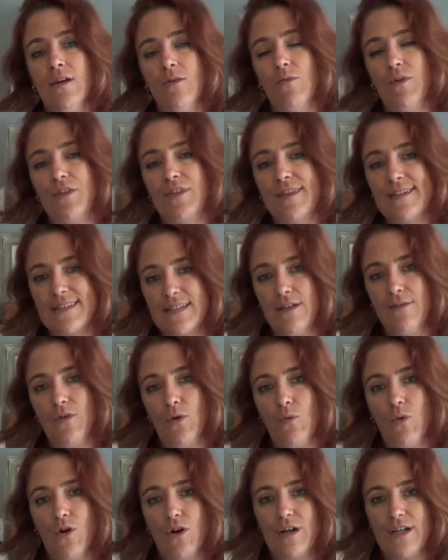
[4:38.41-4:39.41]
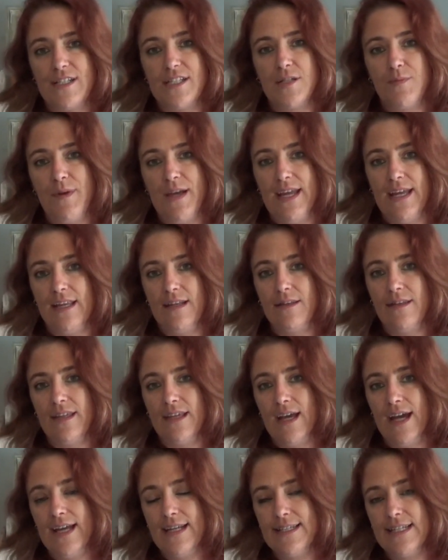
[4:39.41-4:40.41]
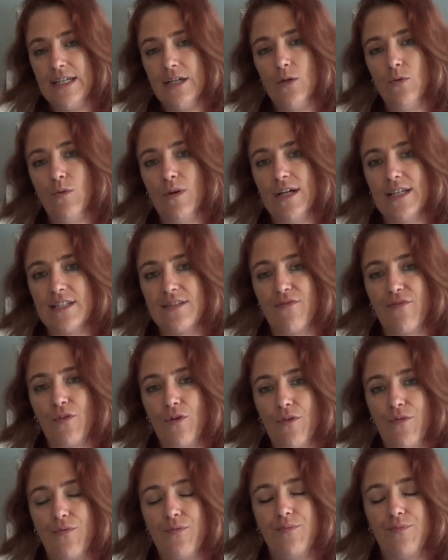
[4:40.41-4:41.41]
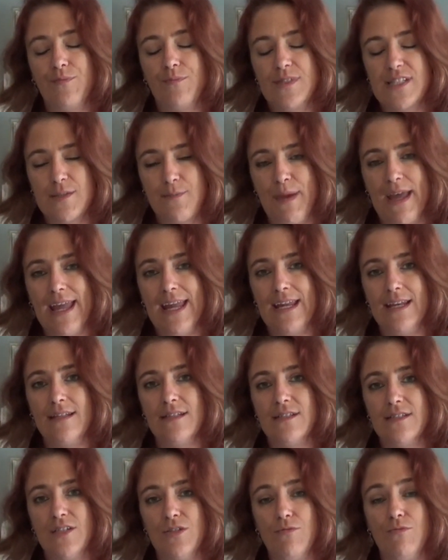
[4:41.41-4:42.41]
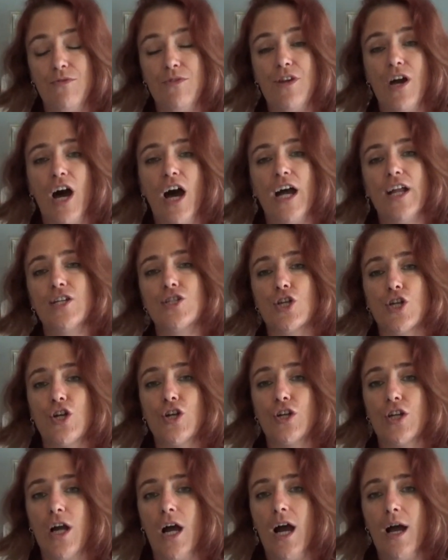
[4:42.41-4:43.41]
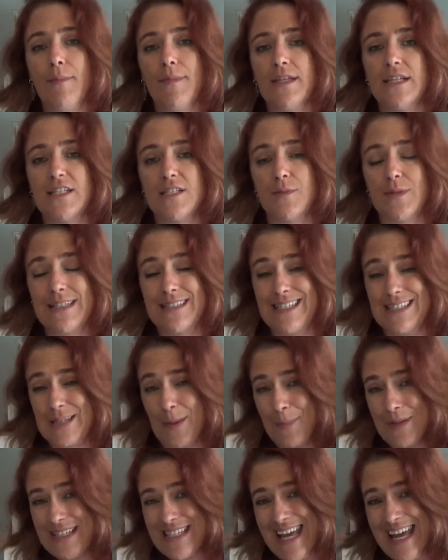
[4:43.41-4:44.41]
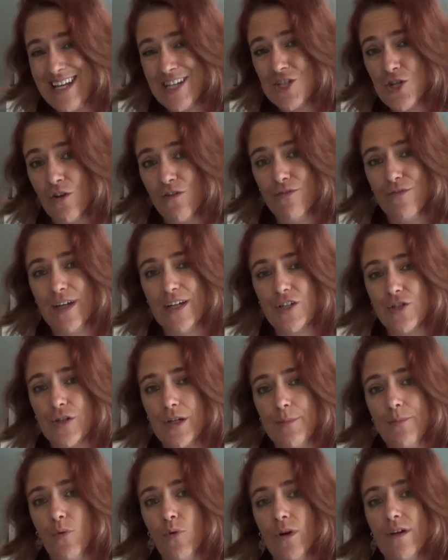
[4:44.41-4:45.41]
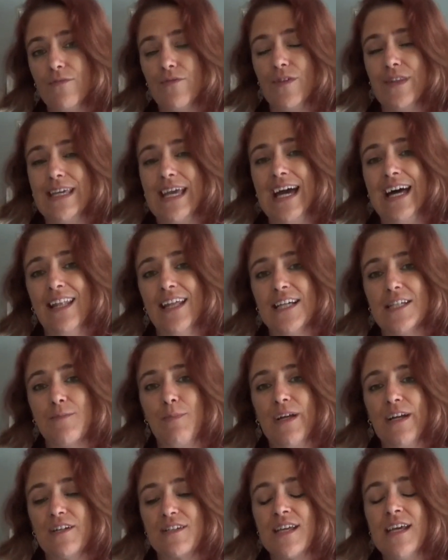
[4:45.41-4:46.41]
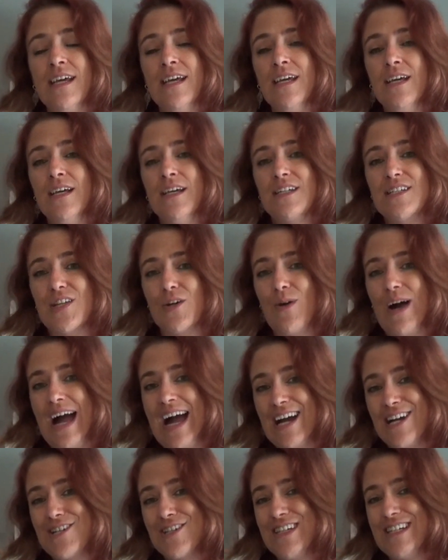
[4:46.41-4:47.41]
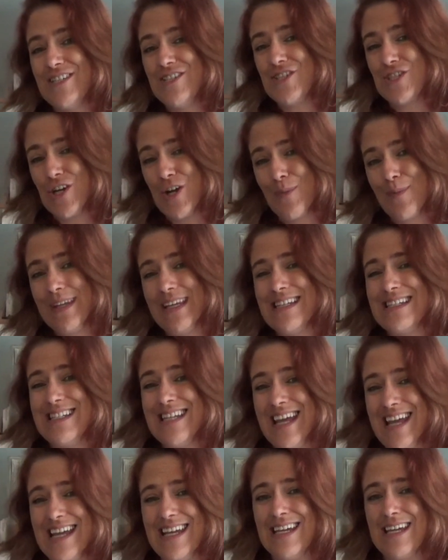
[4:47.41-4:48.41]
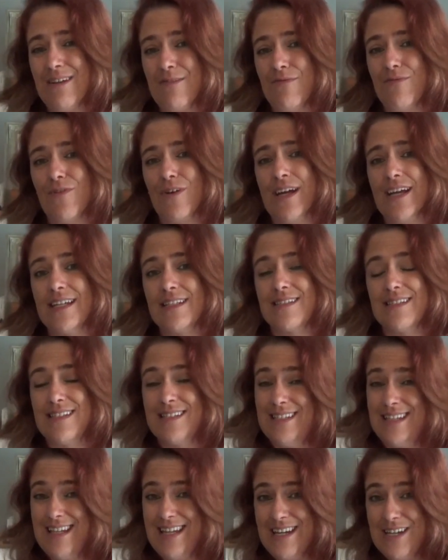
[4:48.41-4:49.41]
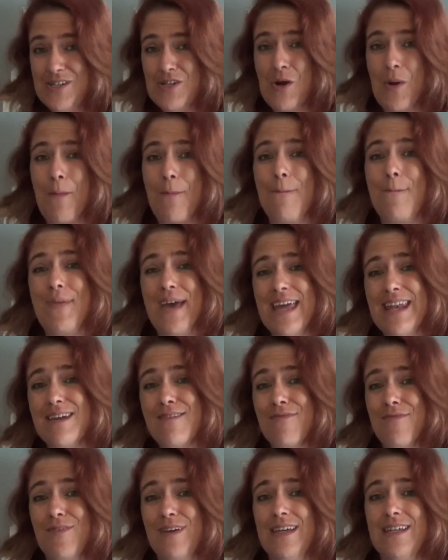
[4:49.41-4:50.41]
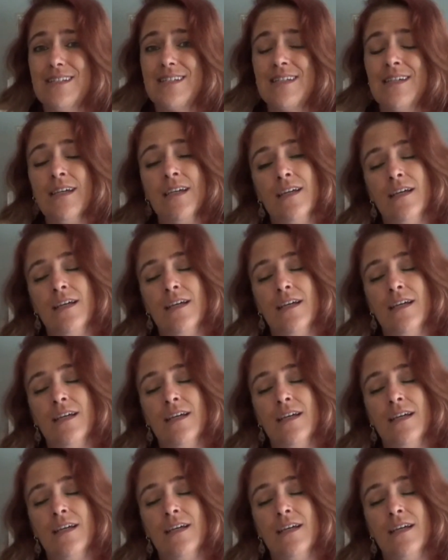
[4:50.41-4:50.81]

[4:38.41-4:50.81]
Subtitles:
with the Civil War in Spain? The idea was for Spain to not turn communist, because that's a potential victory point for the Allies players. So actually Germany taking France is in your benefit